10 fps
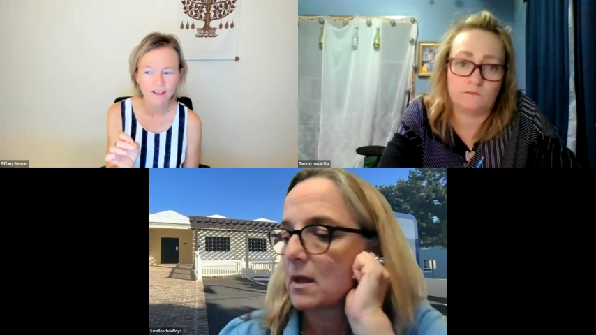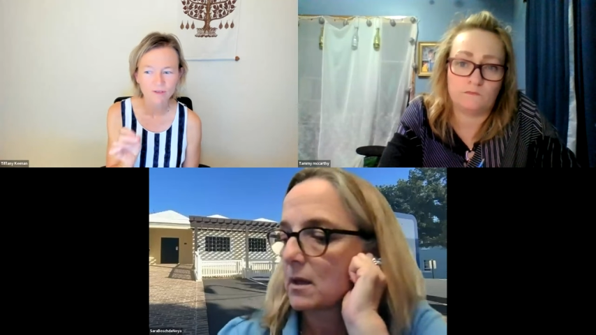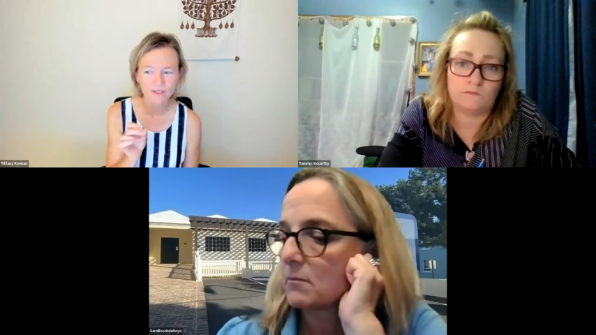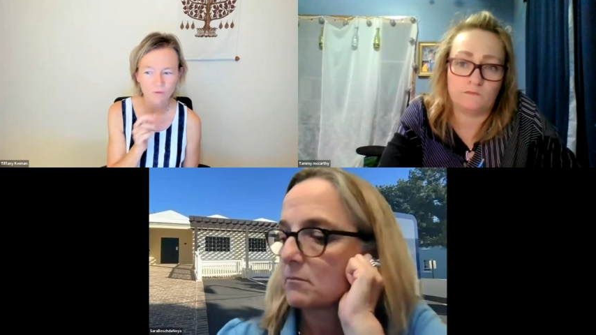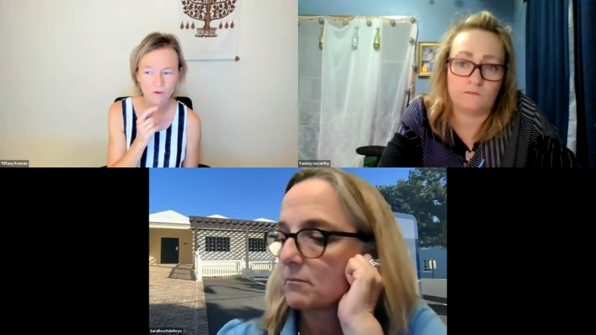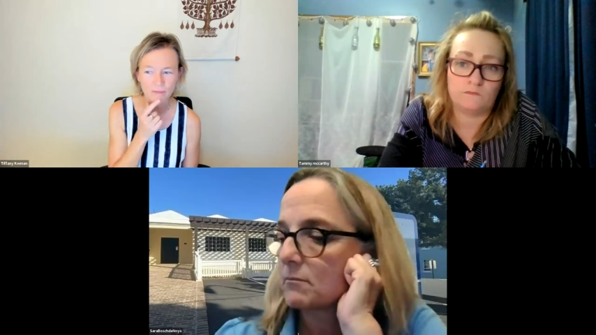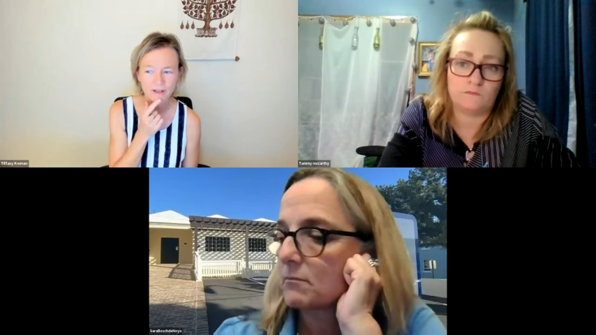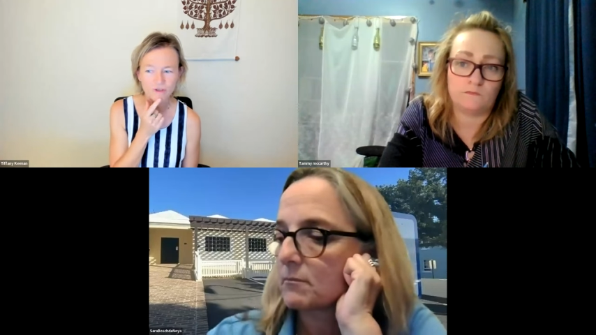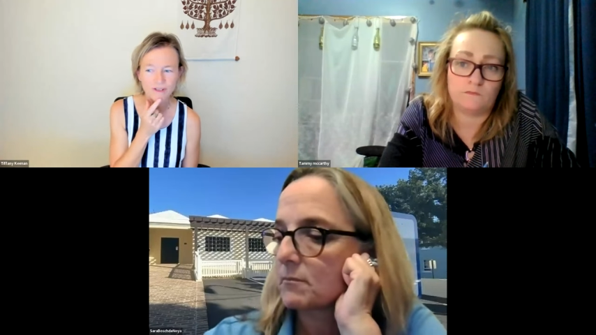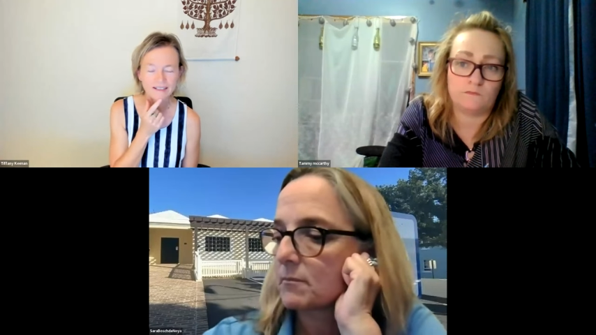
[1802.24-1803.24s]
Speaker 1: levels that we're
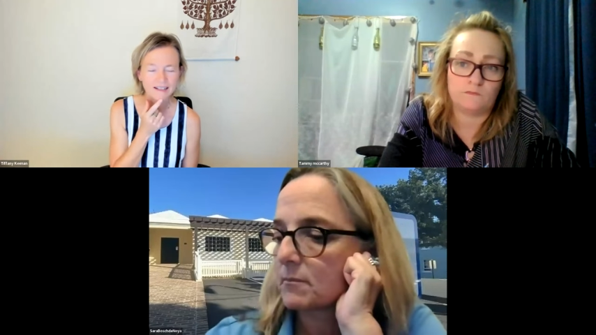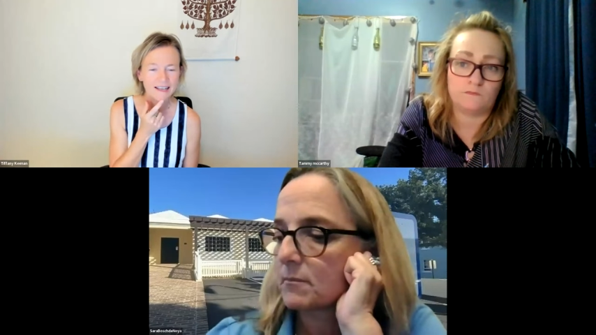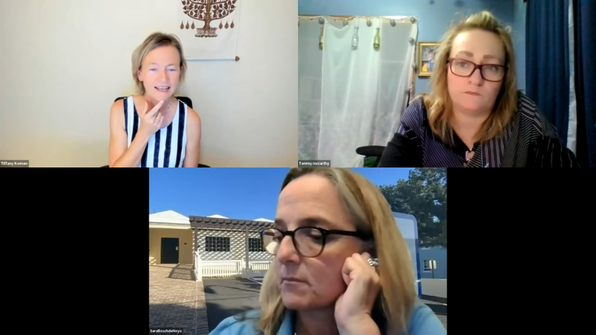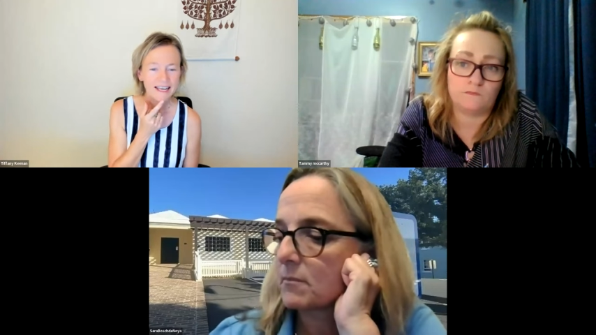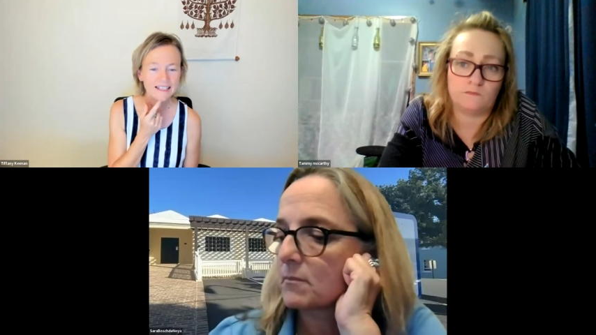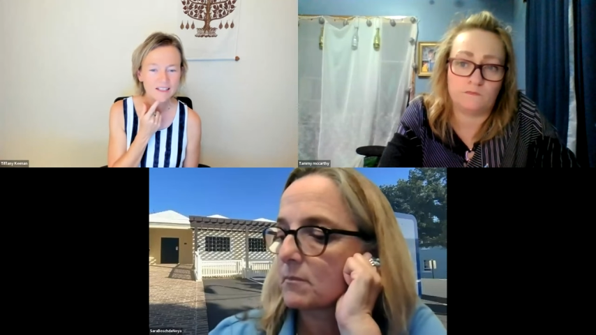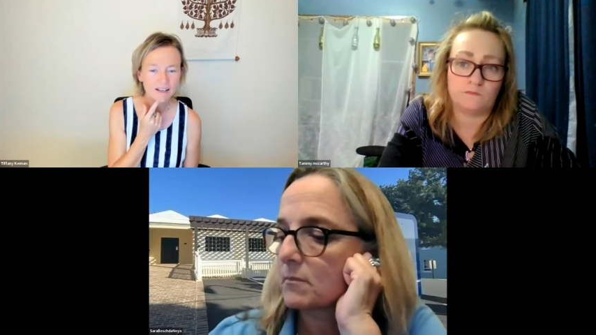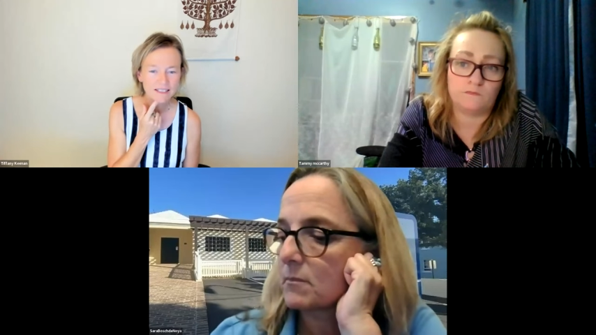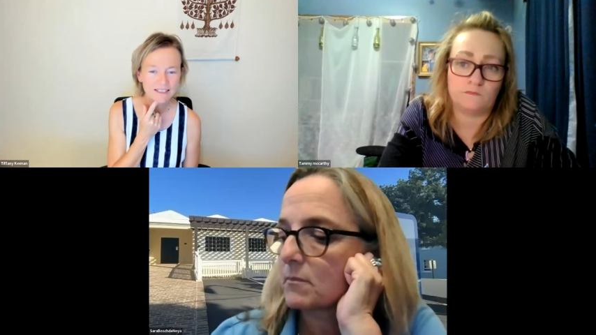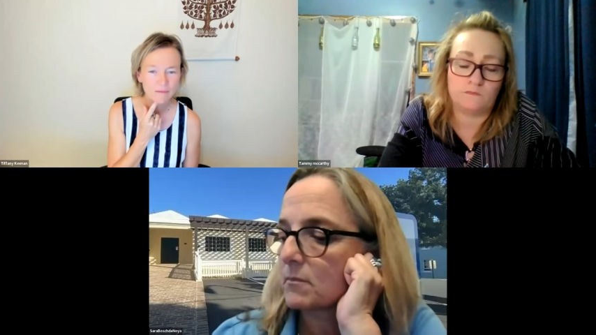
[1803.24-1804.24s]
measuring it's
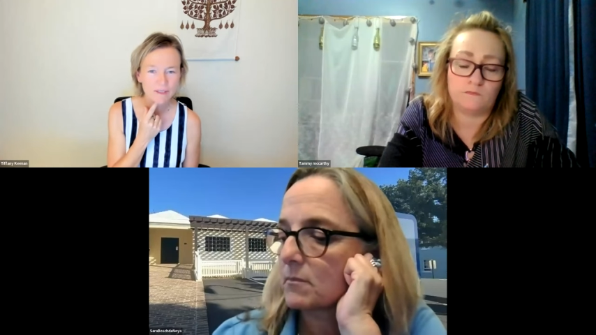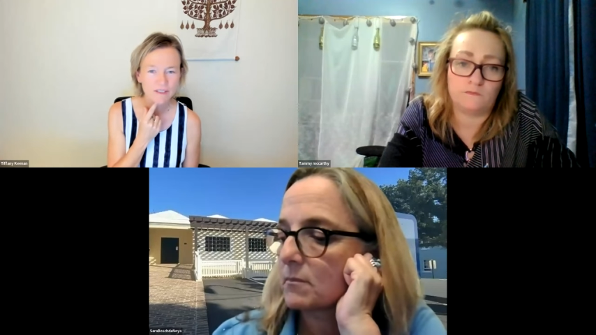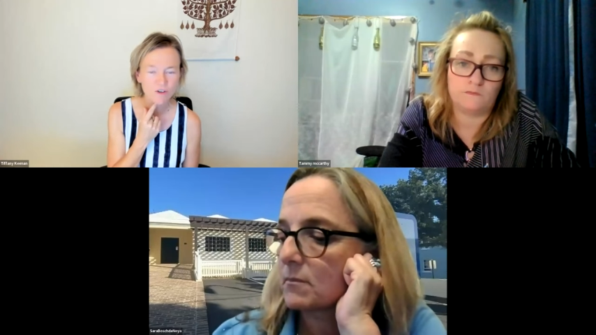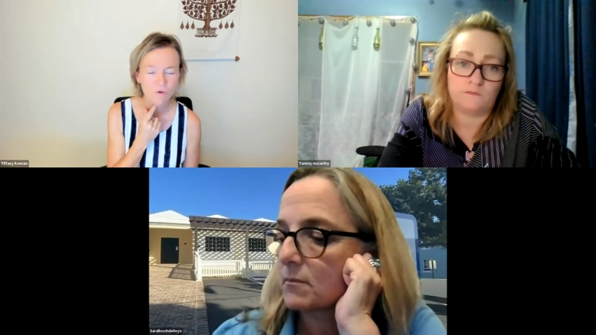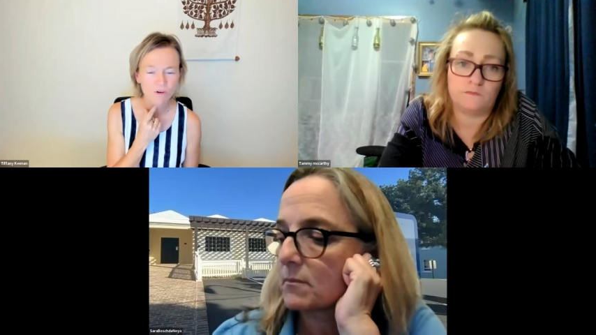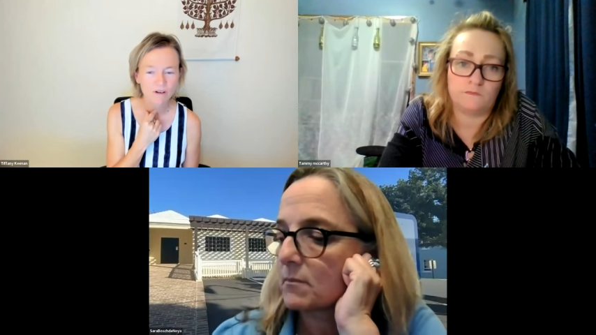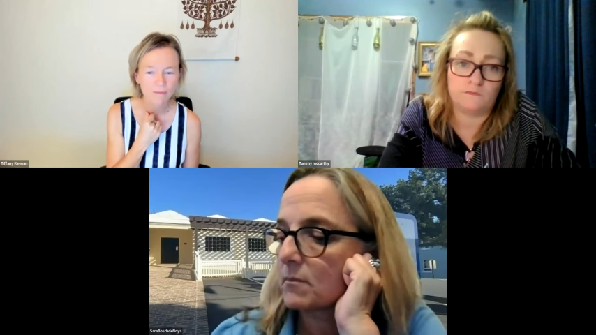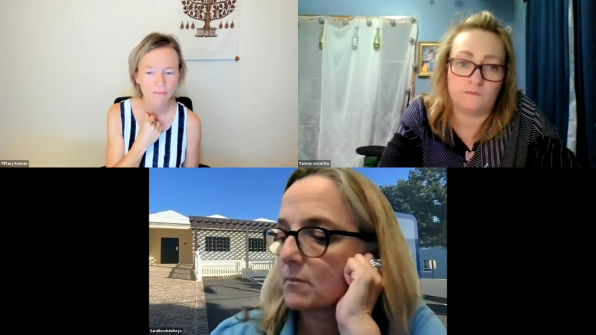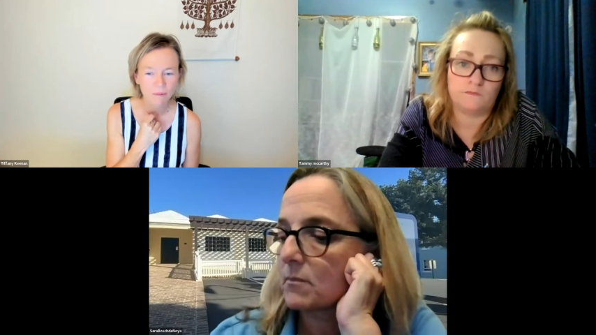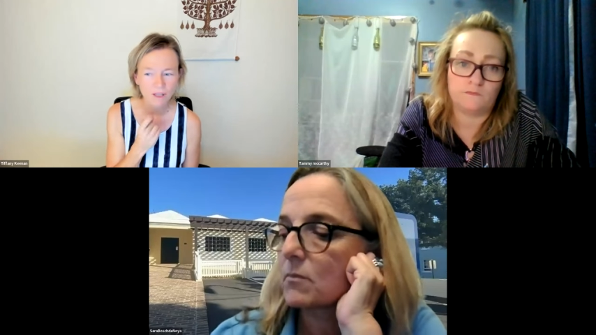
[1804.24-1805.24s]
not the same as
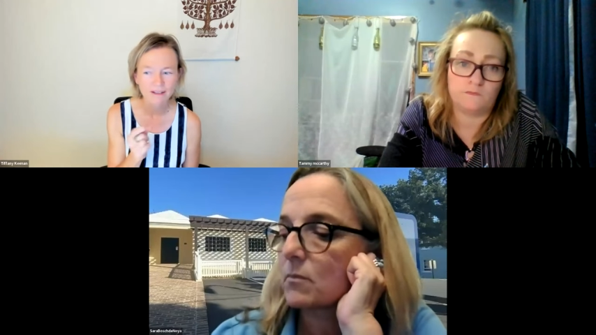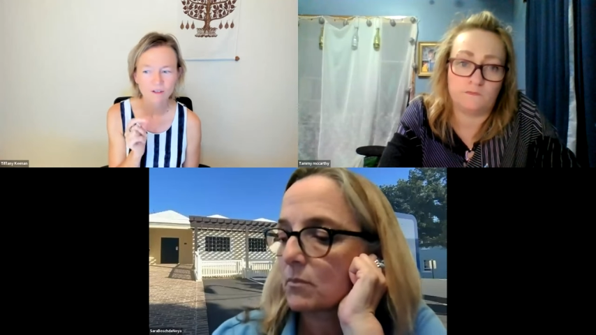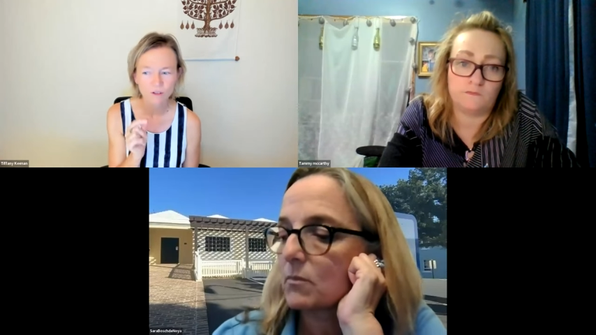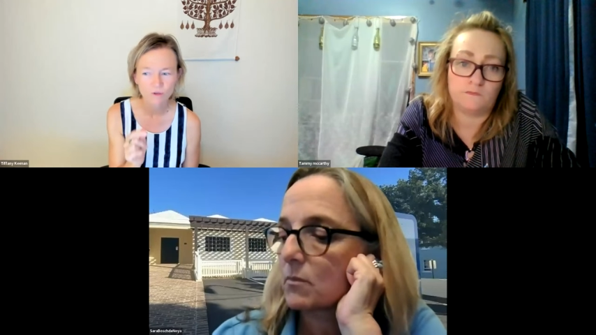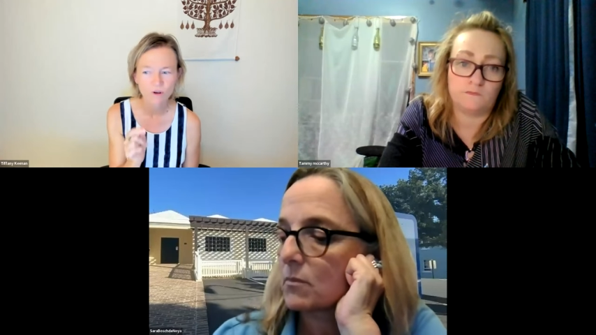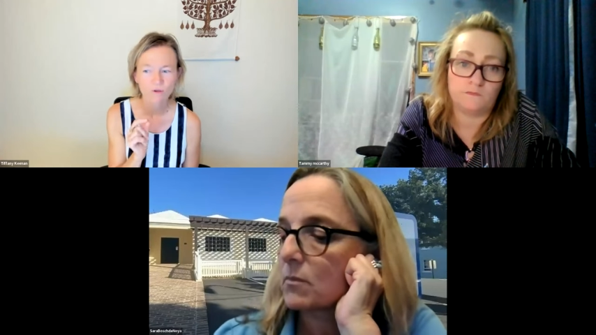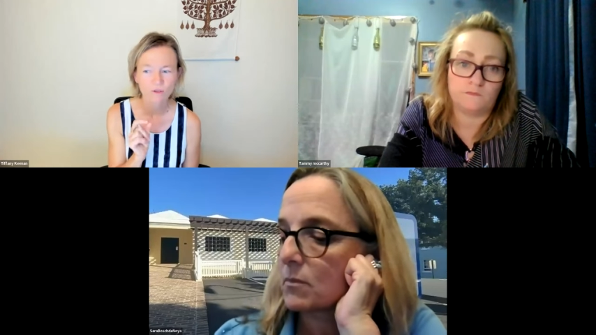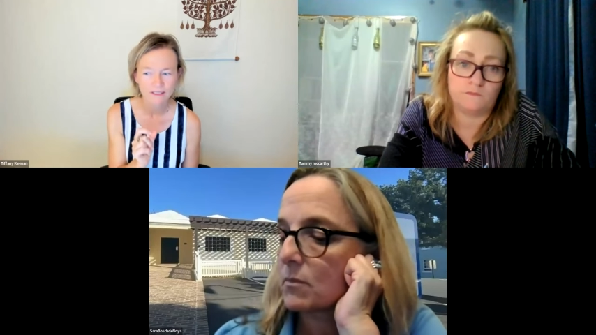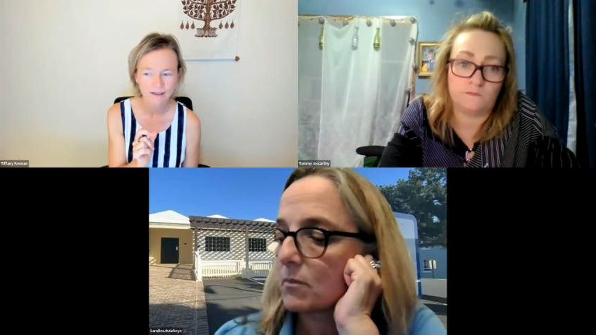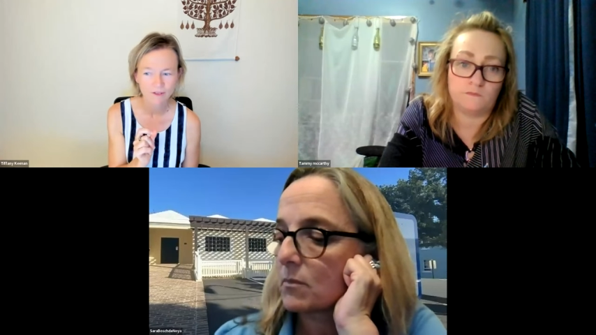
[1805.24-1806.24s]
your blood
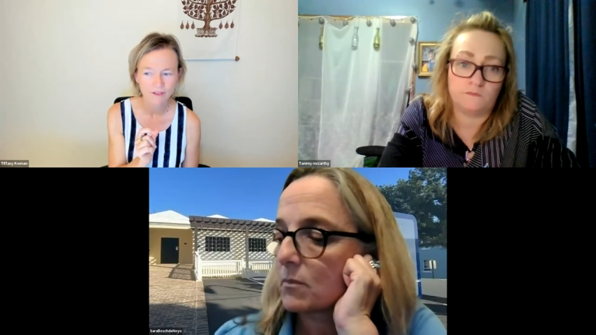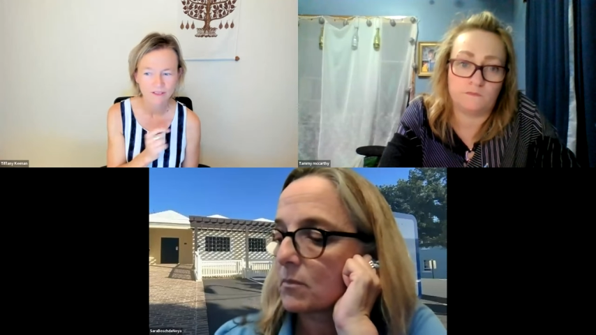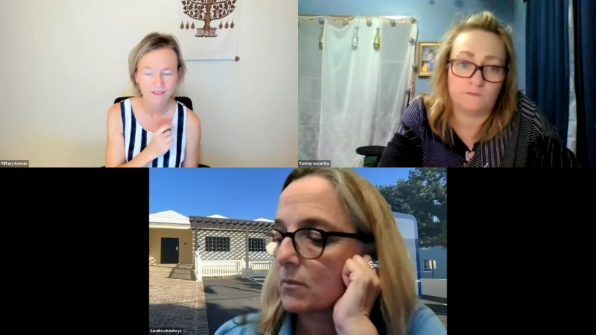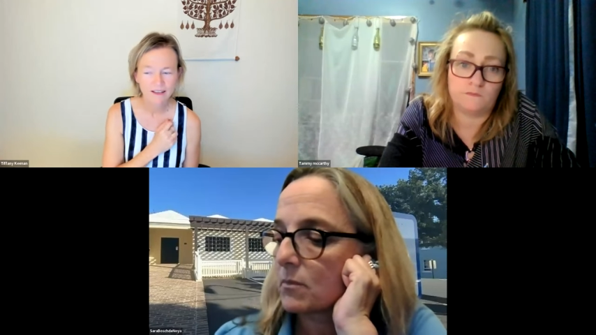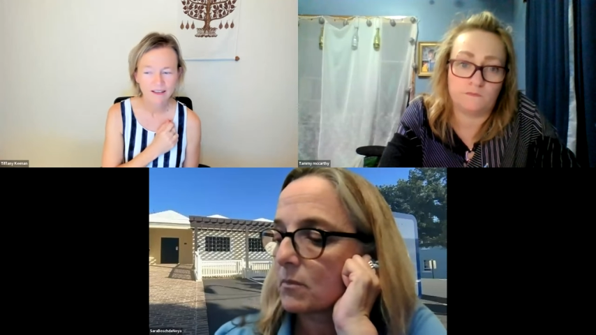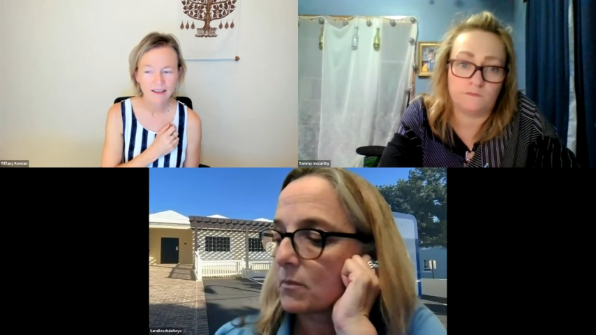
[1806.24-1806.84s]
glucose levels